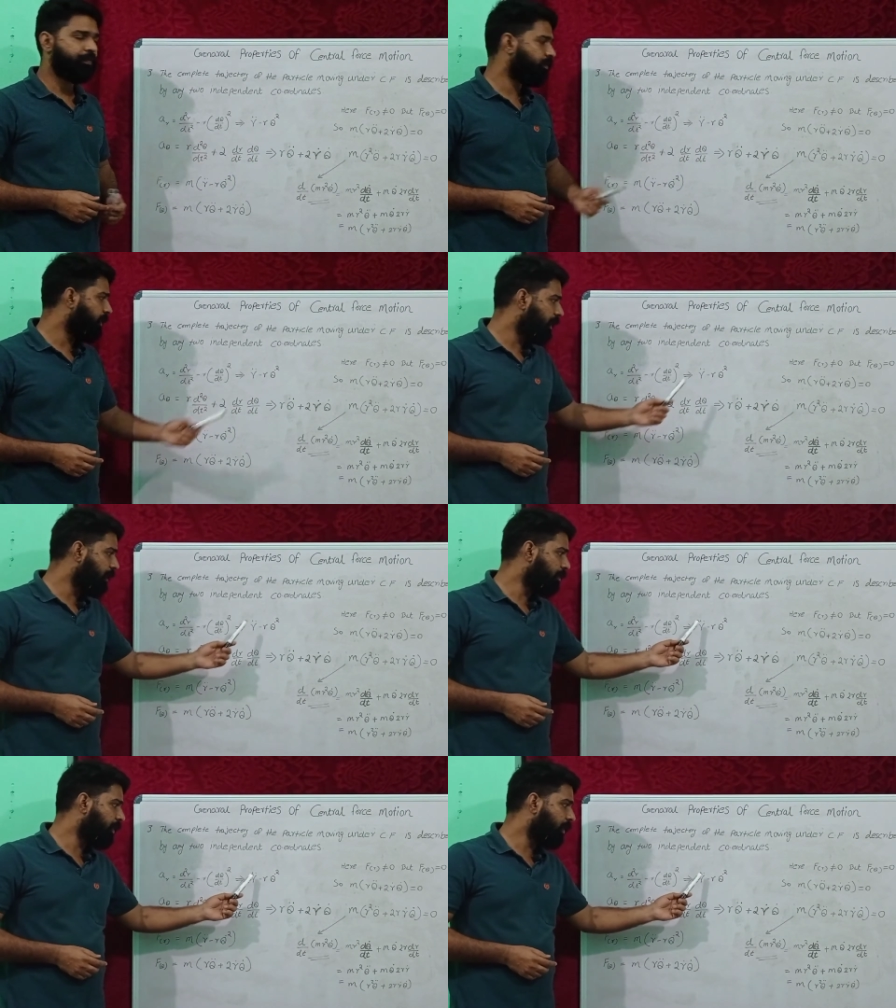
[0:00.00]
where
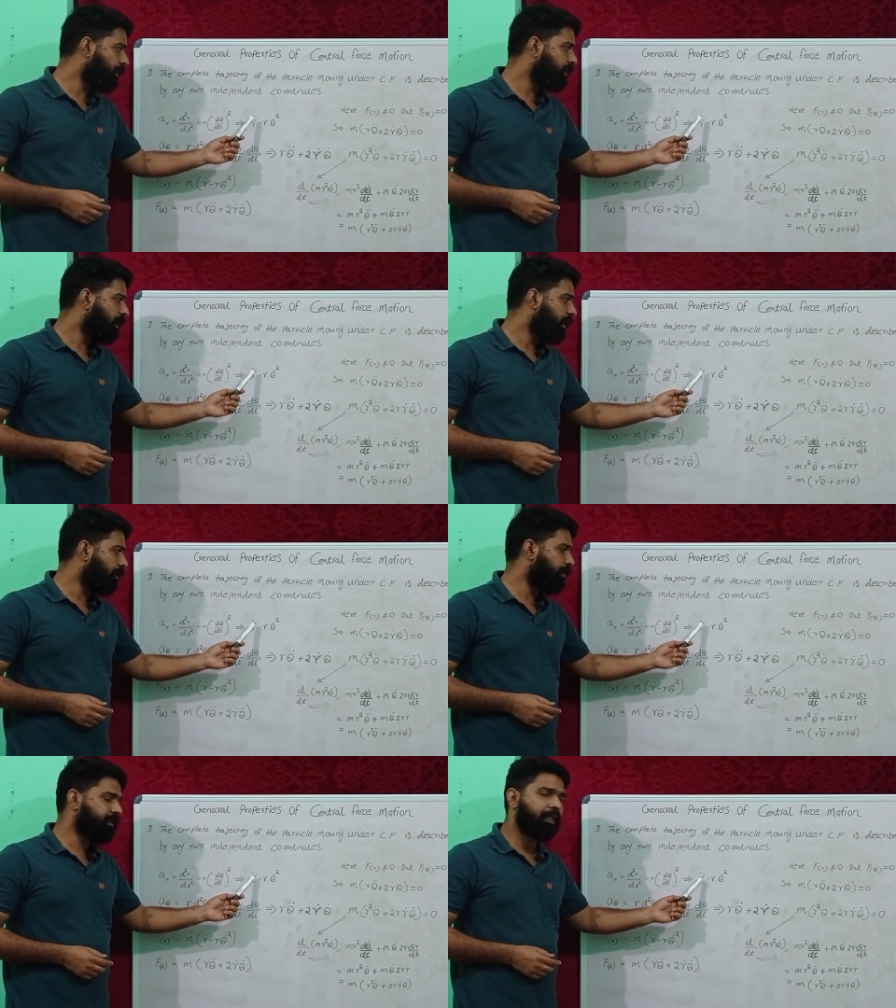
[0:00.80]
double dot
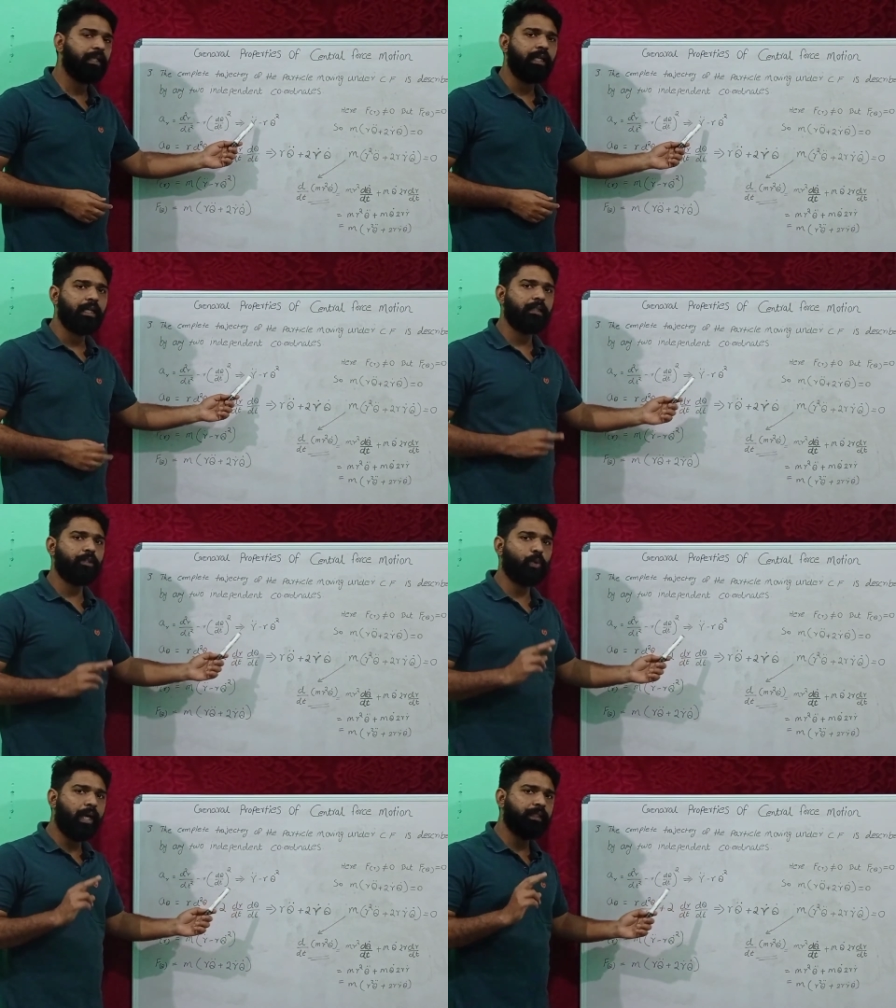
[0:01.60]
represent the
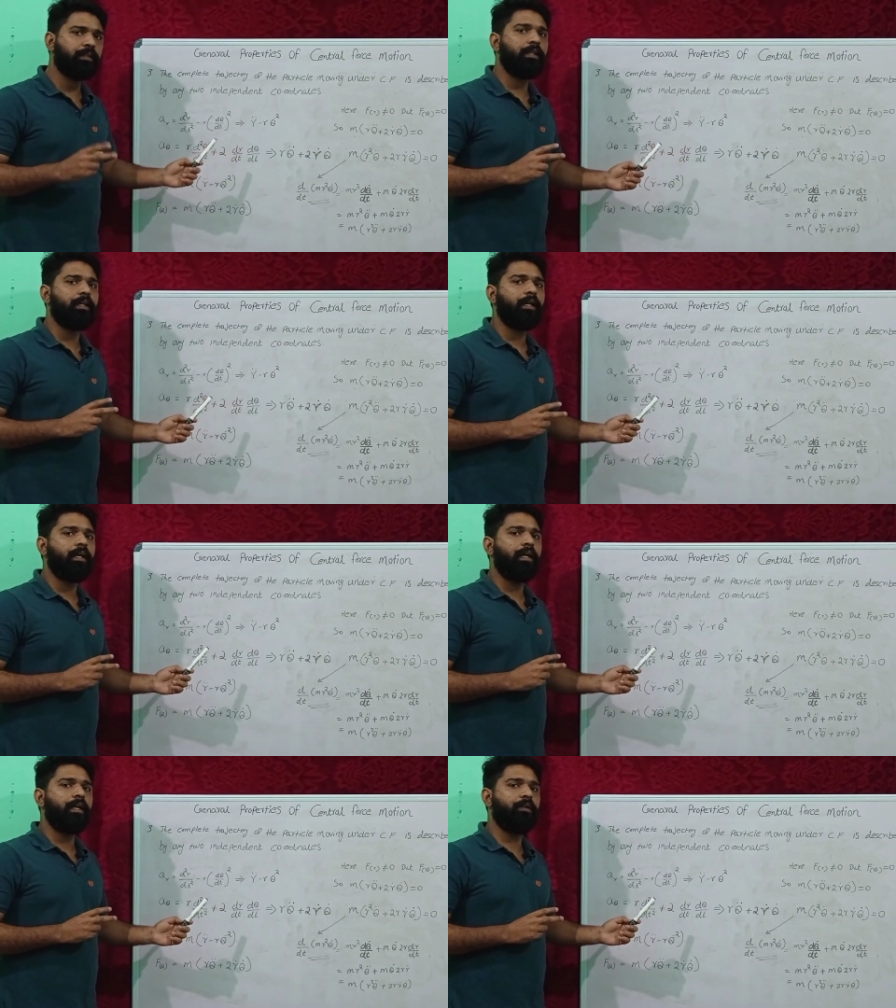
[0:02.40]
twice
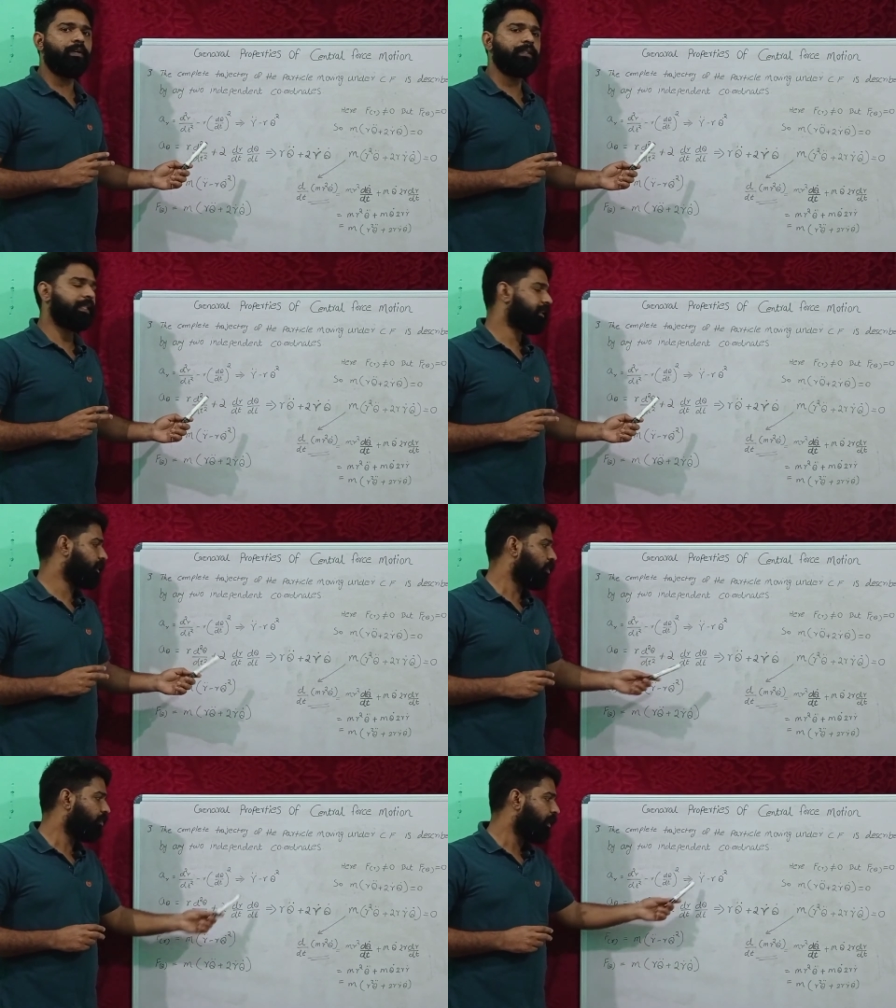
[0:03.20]
differentiation
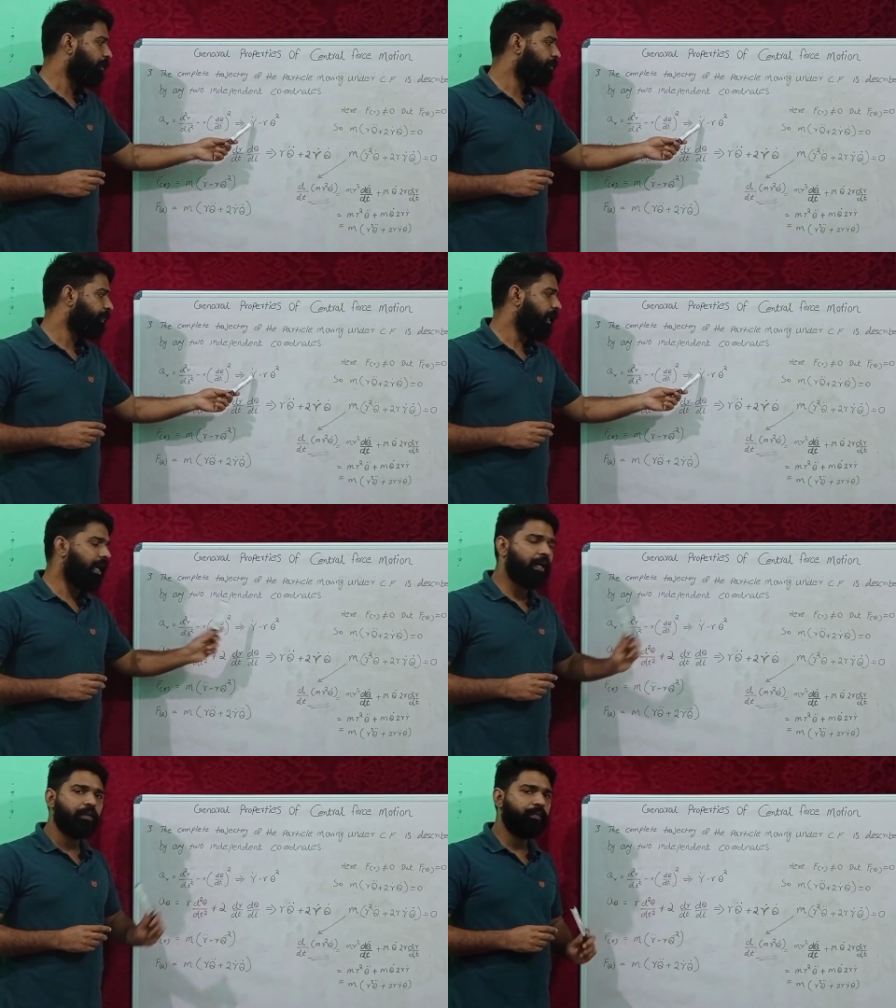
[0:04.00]
of
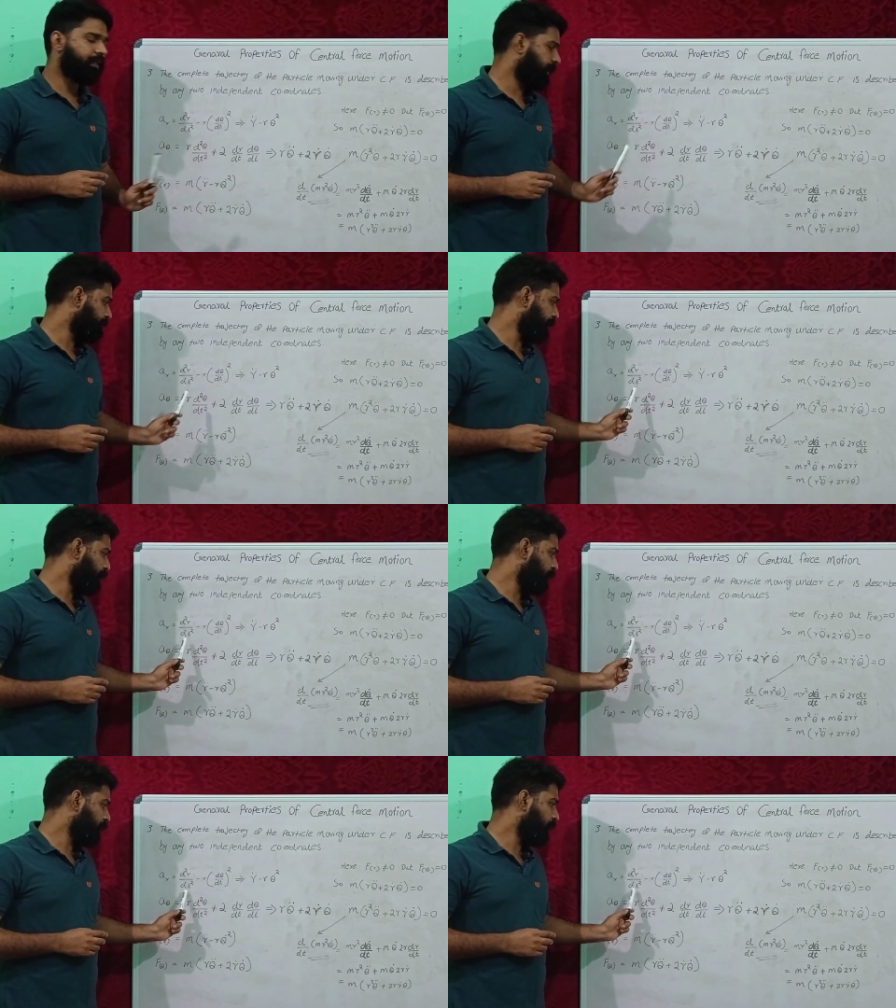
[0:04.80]
r with respect
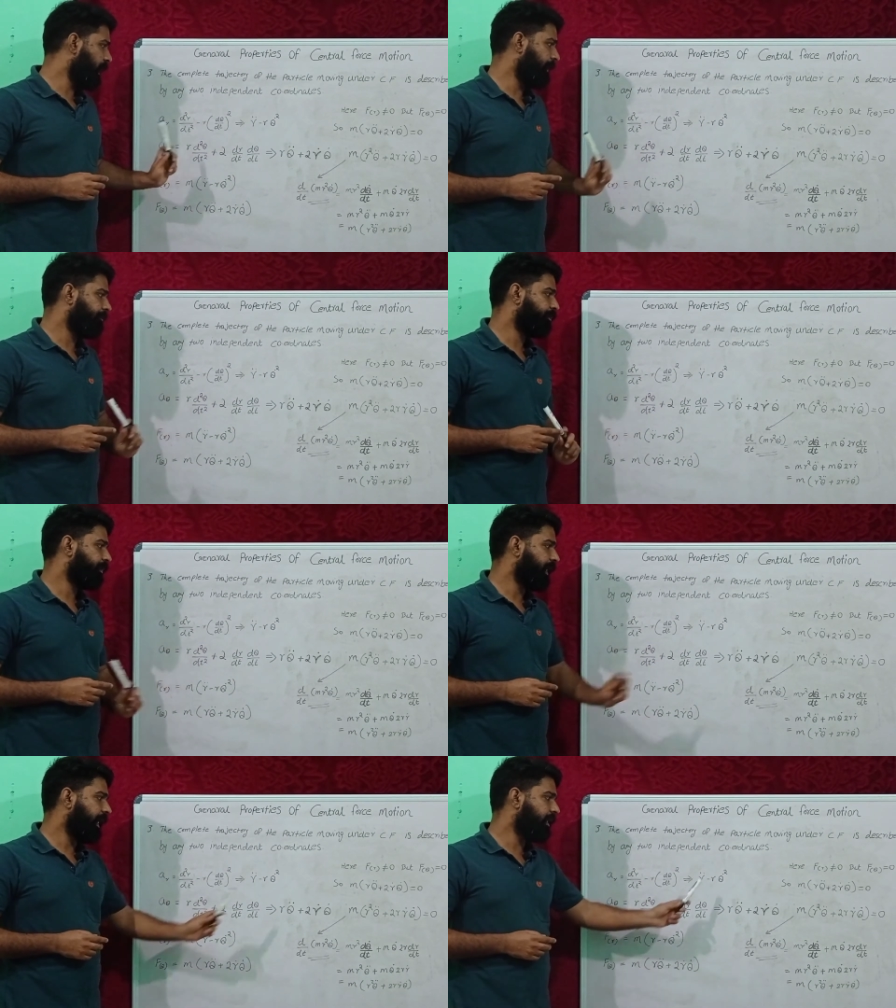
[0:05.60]
to t,
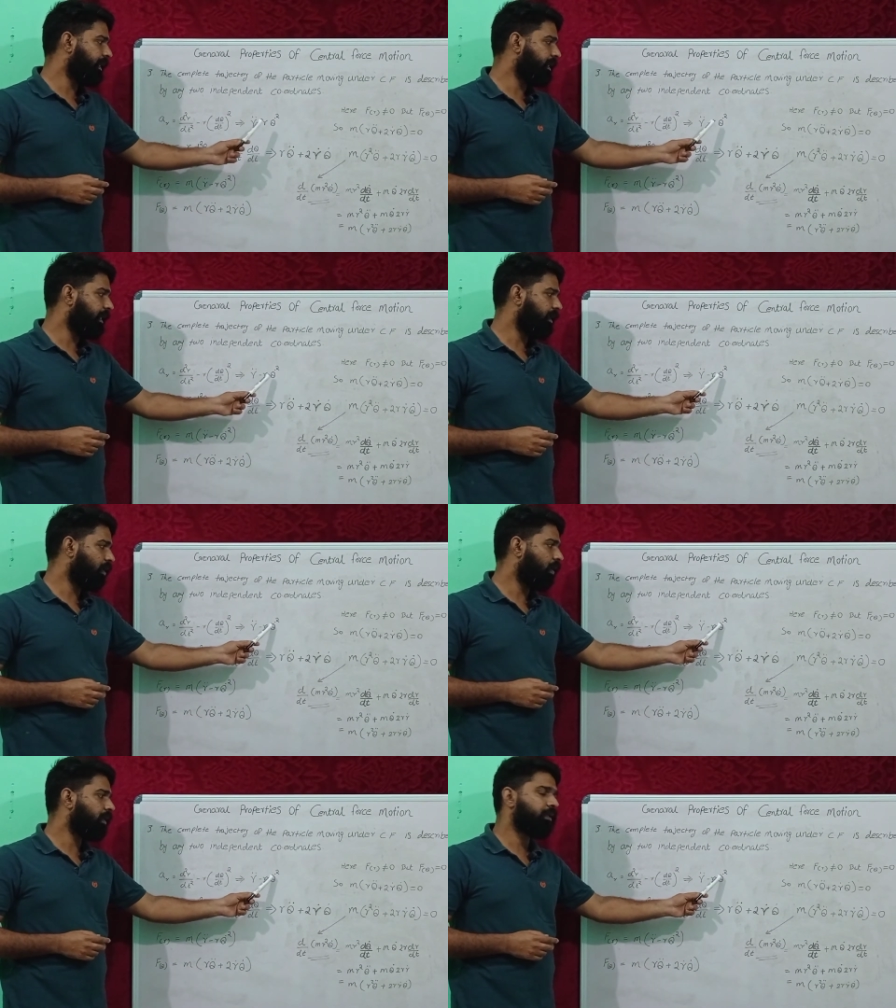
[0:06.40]
and theta
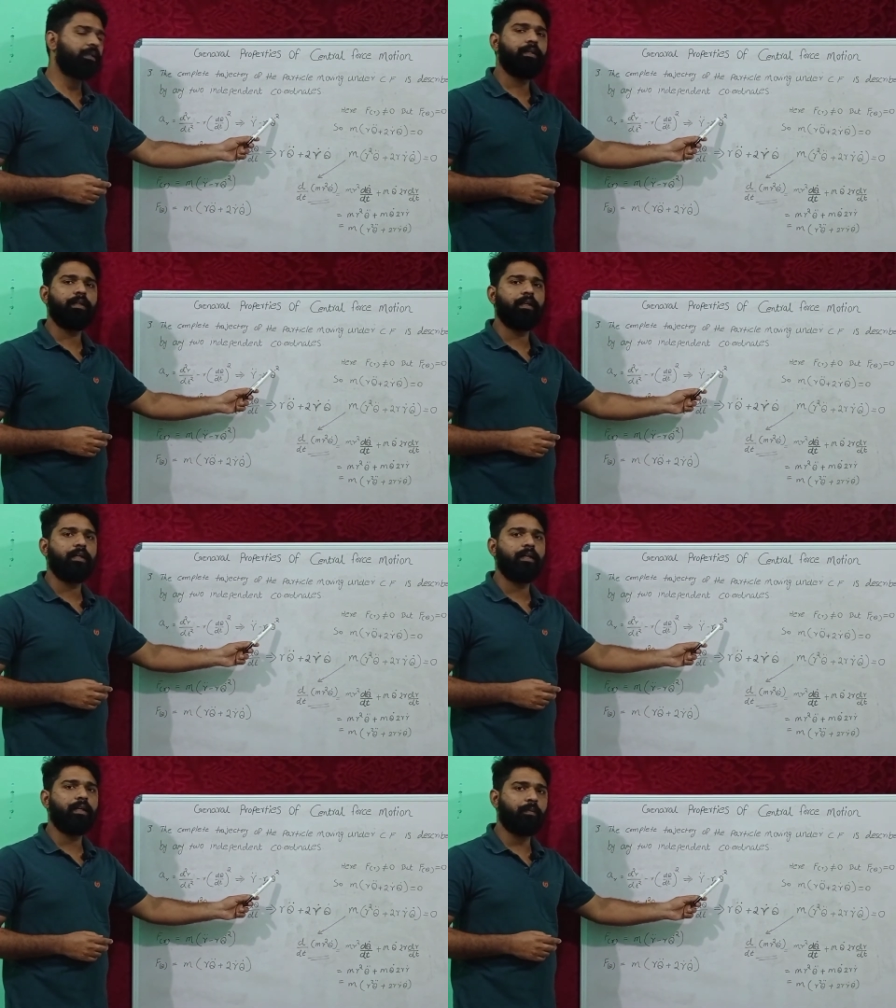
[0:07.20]
dot
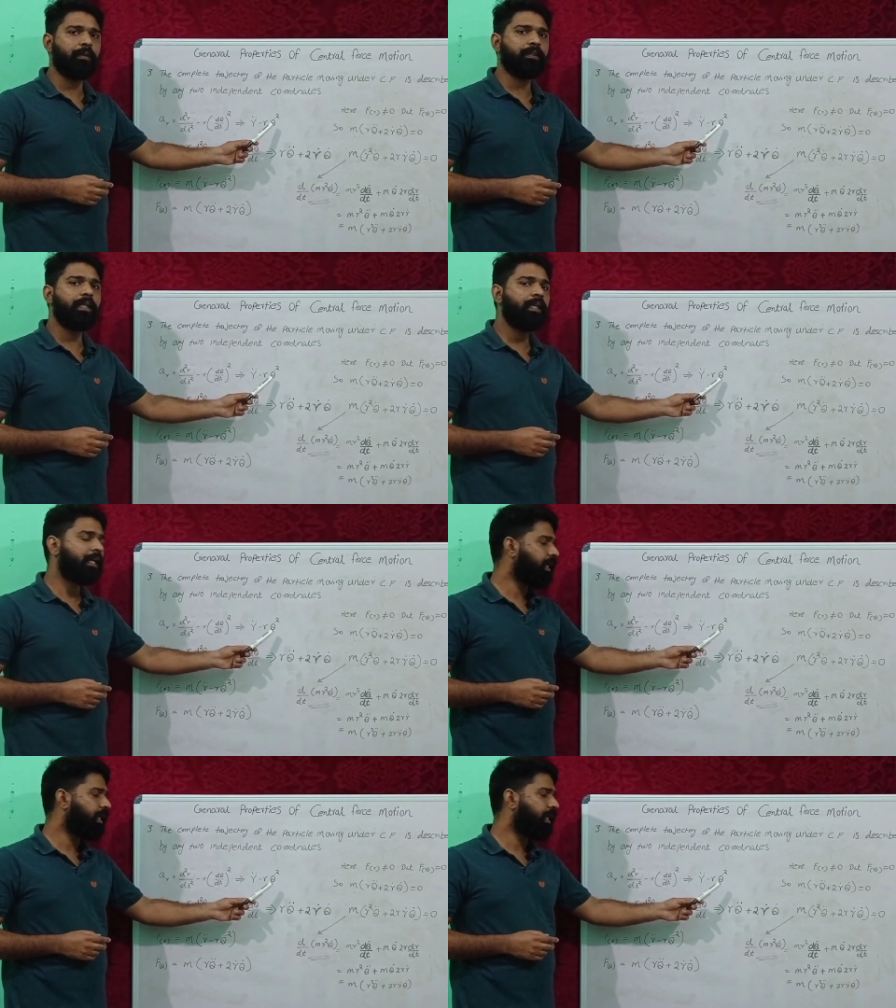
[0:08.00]
represent